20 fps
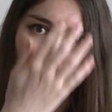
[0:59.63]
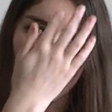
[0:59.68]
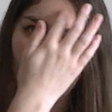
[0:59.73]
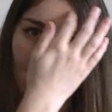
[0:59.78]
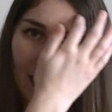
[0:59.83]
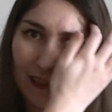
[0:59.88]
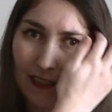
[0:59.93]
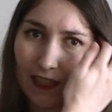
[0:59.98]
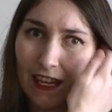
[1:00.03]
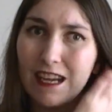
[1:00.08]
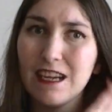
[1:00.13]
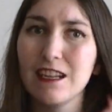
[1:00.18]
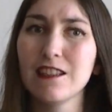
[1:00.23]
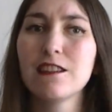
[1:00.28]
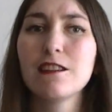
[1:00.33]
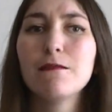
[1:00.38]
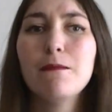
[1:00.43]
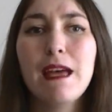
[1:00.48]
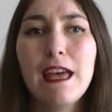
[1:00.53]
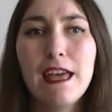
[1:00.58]
I just ate
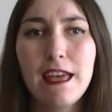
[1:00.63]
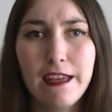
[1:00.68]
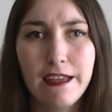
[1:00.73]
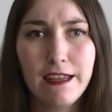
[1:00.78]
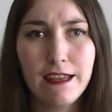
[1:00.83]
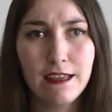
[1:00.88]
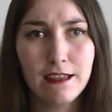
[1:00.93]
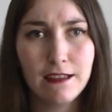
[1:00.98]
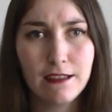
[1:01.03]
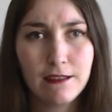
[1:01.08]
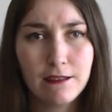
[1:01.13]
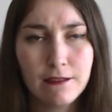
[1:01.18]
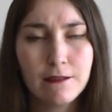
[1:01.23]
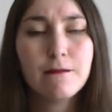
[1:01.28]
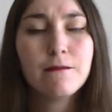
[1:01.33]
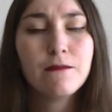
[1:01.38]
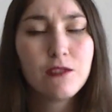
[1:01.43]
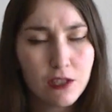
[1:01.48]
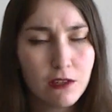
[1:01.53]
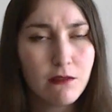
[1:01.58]
some hair.
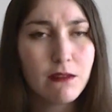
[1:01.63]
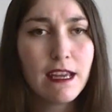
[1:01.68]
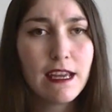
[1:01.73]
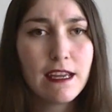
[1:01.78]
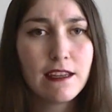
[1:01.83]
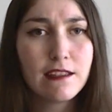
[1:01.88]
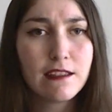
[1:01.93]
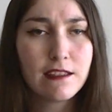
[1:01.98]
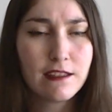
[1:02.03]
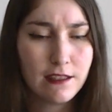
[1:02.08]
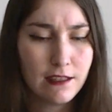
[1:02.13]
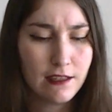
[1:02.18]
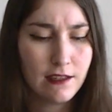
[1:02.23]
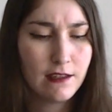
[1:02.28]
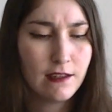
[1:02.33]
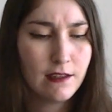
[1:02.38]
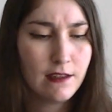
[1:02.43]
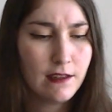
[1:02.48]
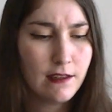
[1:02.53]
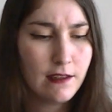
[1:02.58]
So yes,
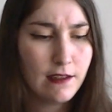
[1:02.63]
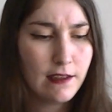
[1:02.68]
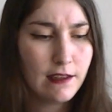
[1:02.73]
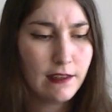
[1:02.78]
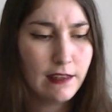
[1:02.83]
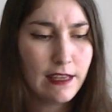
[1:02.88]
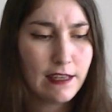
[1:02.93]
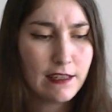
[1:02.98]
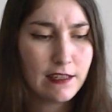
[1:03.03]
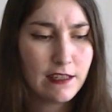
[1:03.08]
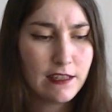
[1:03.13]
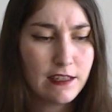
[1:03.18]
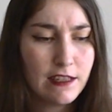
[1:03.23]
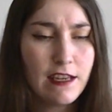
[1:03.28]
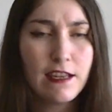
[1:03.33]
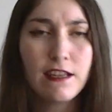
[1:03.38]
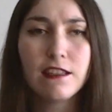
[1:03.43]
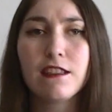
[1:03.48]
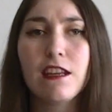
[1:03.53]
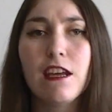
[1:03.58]
Alexis
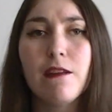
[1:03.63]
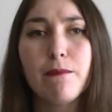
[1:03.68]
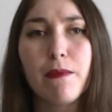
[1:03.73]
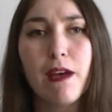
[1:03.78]
Nightstep,